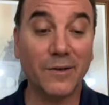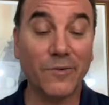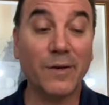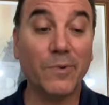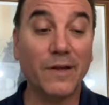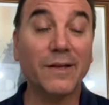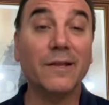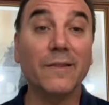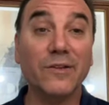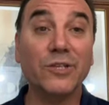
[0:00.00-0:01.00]
Grade 1
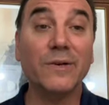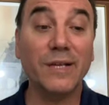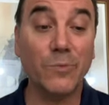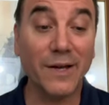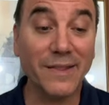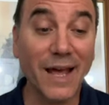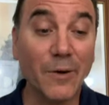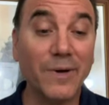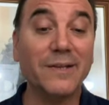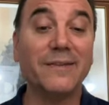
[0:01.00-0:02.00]
of this year, he won
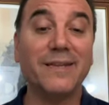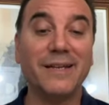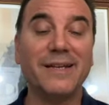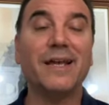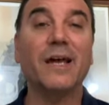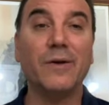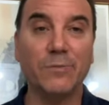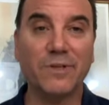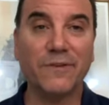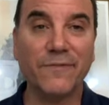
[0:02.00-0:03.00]
that one. The San Diego, he
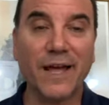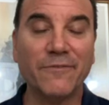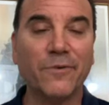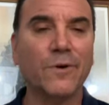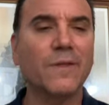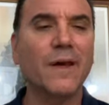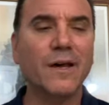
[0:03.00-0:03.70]
was a flat fourth.